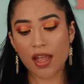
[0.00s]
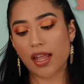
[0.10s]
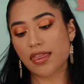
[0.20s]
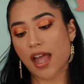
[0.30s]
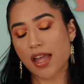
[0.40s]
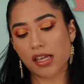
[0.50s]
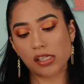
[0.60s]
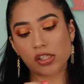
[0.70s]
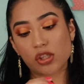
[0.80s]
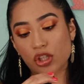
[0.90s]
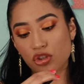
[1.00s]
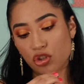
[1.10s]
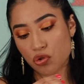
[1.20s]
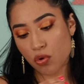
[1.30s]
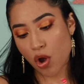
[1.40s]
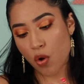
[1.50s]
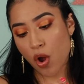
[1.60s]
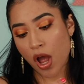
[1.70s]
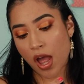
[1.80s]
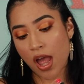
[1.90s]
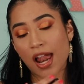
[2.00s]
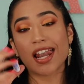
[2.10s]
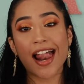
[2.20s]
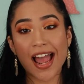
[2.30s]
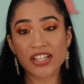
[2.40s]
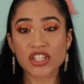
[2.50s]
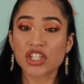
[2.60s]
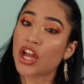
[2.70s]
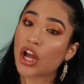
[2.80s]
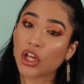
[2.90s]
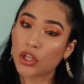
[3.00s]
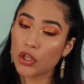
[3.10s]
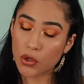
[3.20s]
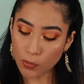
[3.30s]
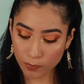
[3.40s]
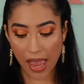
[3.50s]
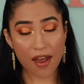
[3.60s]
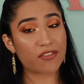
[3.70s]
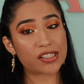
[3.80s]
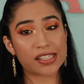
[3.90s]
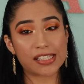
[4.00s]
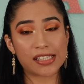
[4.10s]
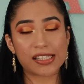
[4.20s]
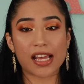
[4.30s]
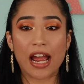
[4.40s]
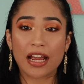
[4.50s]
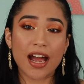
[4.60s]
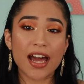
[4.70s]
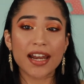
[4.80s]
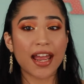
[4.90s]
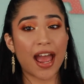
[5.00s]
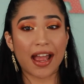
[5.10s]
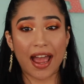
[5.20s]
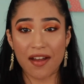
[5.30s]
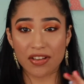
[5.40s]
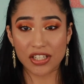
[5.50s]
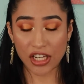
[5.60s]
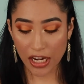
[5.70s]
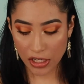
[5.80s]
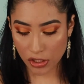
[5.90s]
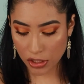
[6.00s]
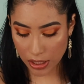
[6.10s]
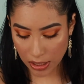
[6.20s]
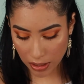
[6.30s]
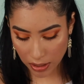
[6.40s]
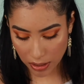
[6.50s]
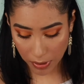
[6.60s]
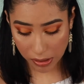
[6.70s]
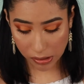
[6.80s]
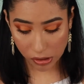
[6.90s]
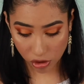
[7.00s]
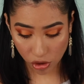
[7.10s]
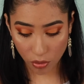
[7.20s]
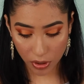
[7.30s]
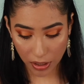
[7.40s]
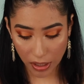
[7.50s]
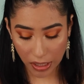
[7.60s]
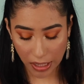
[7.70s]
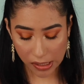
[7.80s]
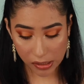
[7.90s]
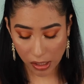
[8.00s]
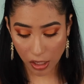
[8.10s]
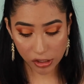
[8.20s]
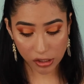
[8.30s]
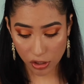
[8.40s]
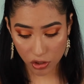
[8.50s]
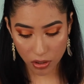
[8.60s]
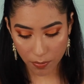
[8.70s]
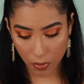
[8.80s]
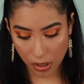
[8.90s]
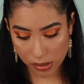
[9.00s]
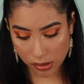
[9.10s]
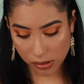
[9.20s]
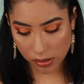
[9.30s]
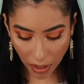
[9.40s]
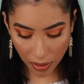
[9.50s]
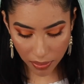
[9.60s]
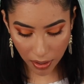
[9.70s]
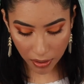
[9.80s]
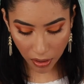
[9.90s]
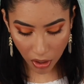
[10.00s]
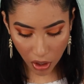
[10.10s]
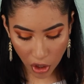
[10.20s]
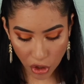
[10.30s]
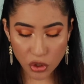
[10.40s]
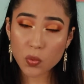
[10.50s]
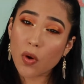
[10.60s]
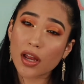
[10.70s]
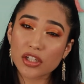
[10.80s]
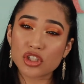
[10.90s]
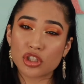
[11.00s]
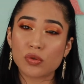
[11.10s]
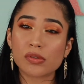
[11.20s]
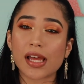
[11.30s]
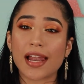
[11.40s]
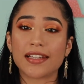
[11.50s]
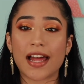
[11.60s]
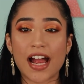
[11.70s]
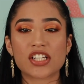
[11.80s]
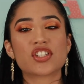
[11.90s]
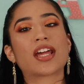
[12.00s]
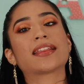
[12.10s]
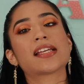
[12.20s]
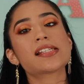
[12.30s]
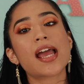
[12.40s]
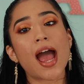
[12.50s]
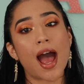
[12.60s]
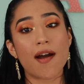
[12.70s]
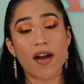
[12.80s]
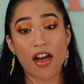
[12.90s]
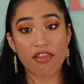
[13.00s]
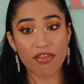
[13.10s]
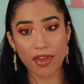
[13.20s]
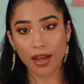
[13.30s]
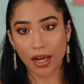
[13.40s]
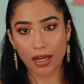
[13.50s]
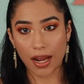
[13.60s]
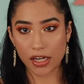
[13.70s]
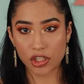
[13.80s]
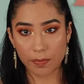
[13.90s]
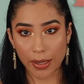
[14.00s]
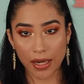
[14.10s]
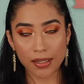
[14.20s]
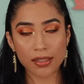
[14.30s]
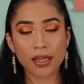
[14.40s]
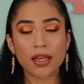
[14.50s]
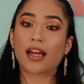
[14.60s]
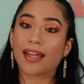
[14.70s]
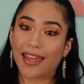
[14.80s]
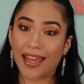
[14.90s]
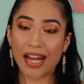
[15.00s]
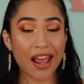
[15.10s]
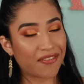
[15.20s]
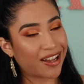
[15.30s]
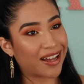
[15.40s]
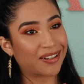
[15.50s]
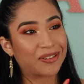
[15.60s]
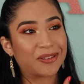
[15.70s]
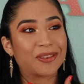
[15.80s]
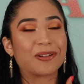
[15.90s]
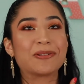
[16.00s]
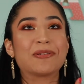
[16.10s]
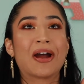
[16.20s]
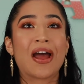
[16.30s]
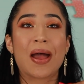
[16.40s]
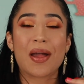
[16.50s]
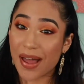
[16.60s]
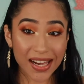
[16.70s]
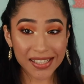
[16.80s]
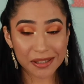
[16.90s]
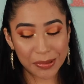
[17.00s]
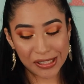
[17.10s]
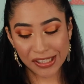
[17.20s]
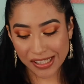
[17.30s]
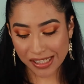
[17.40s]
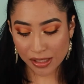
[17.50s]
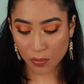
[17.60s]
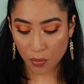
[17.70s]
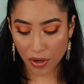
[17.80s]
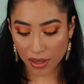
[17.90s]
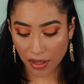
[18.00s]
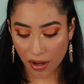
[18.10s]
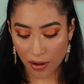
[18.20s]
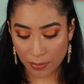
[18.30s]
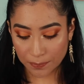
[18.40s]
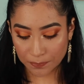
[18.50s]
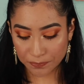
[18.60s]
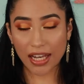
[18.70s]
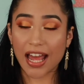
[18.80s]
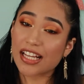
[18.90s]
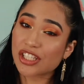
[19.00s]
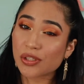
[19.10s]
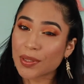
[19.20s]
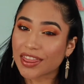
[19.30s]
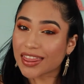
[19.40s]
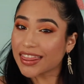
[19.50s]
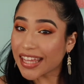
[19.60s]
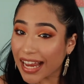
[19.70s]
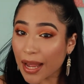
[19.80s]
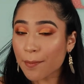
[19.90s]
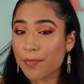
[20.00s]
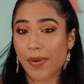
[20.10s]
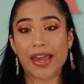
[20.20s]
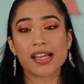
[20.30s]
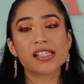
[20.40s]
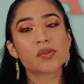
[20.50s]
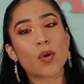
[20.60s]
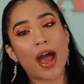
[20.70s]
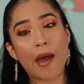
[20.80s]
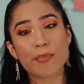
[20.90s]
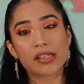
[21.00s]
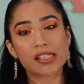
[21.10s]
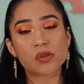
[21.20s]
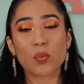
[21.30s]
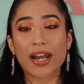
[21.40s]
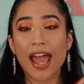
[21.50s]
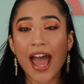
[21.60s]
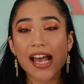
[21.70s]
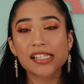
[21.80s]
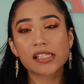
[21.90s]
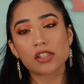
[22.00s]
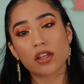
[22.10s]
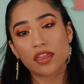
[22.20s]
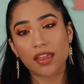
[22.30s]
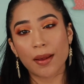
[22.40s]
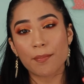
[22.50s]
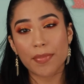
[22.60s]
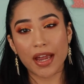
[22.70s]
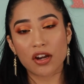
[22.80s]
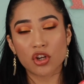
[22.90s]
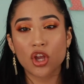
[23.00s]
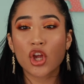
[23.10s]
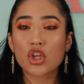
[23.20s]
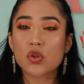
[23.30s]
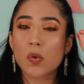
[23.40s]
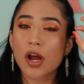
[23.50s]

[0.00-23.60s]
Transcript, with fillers: and that is the Duo lash glue. Ever since I got it, I haven't changed it because it's so good and it's such a good price. And then you want to choose a lash that doesn't have a thick lash band. Again, I come through bad experiences with um, lashes with thick bands. What happens is when it has such a thick band, you